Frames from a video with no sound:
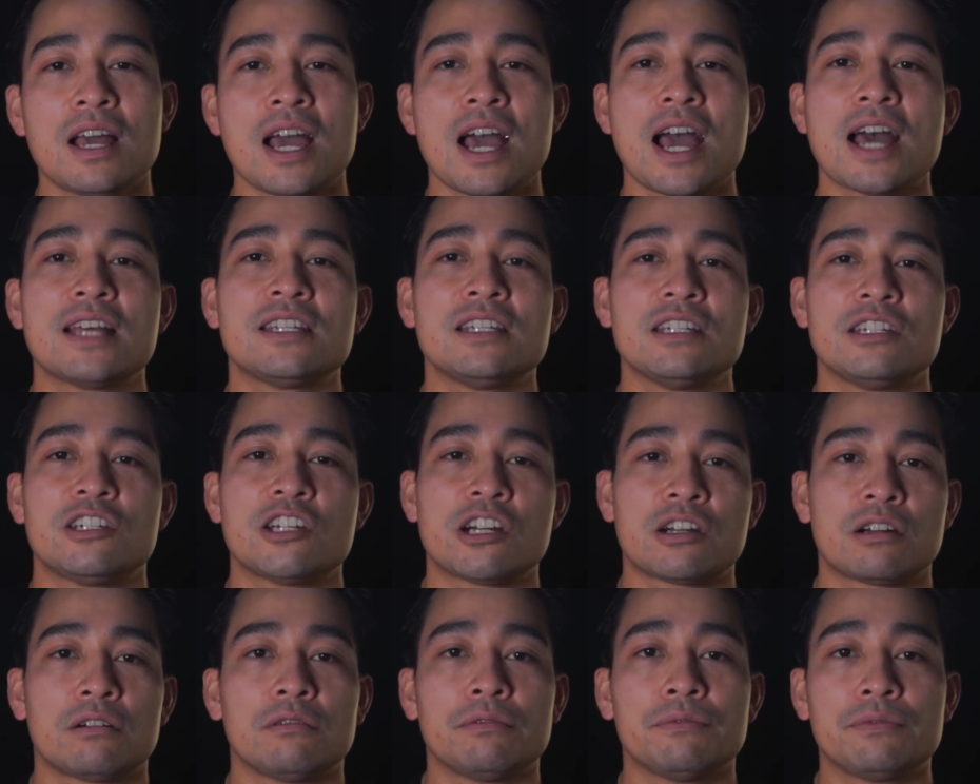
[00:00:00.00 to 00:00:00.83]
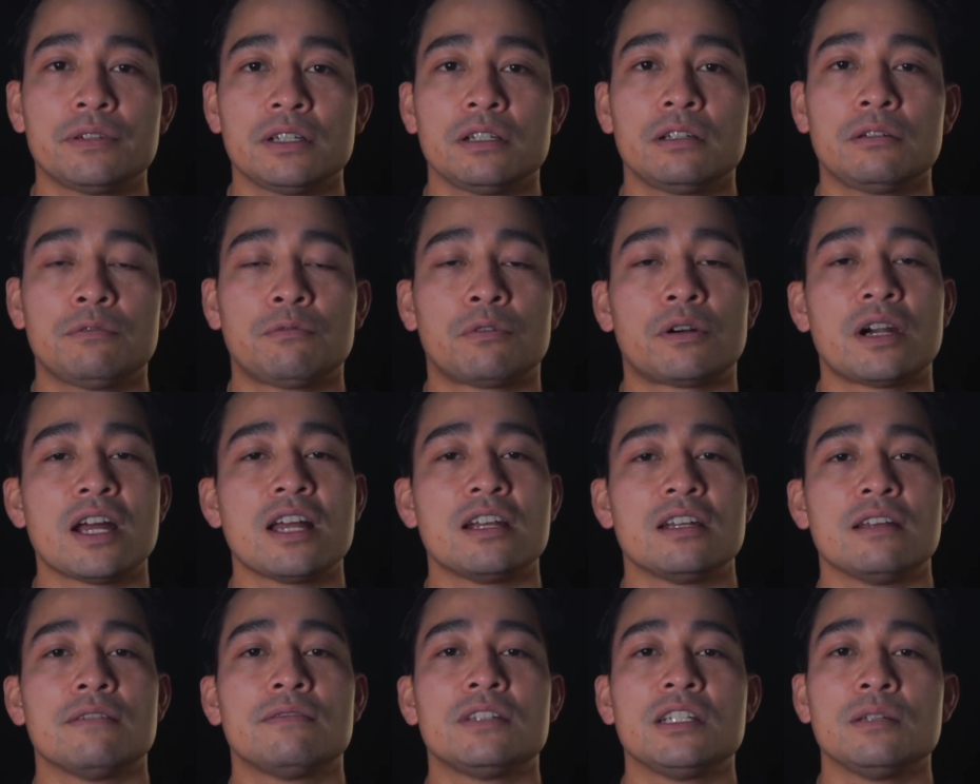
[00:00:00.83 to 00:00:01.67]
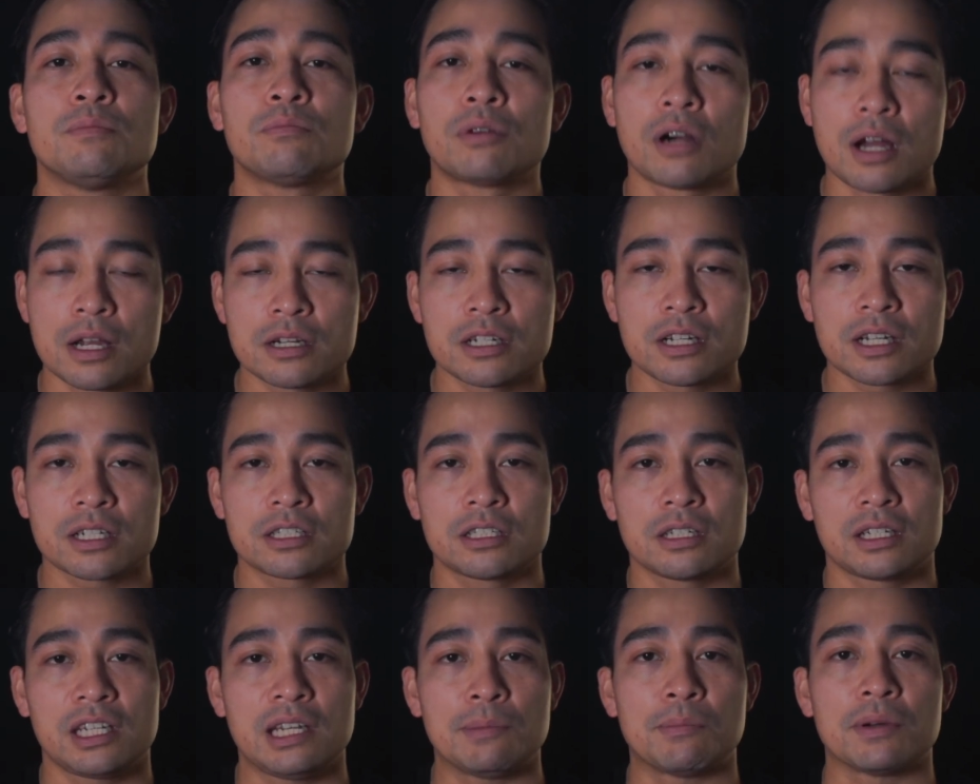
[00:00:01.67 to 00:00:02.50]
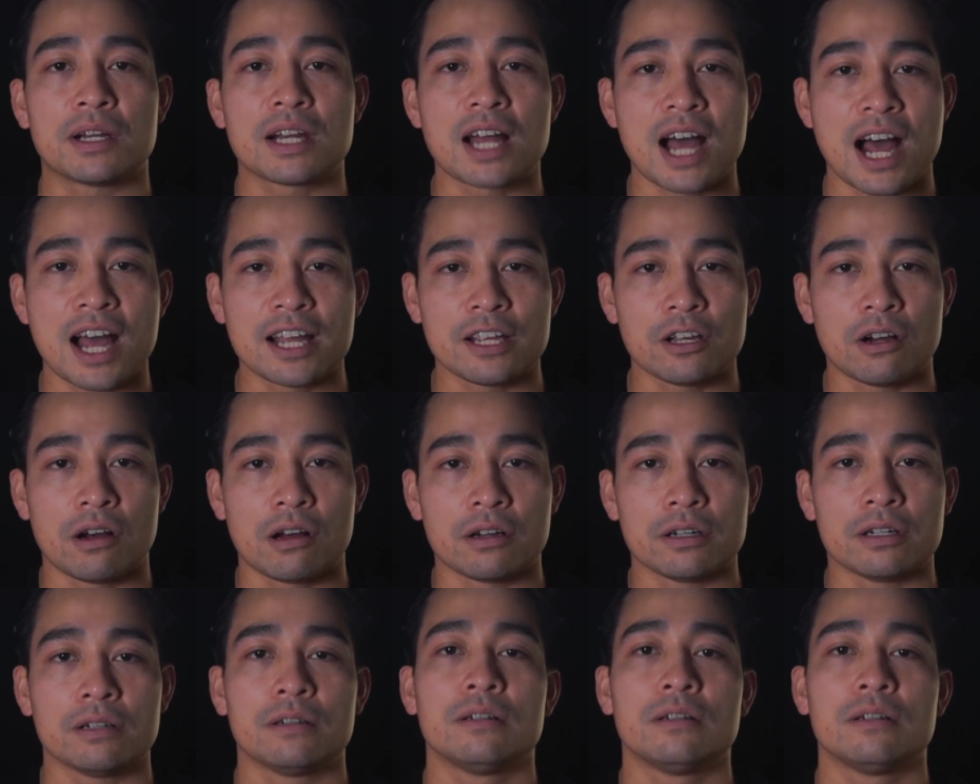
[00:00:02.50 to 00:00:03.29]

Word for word: as a general feel for NFT projects to keep an eye on.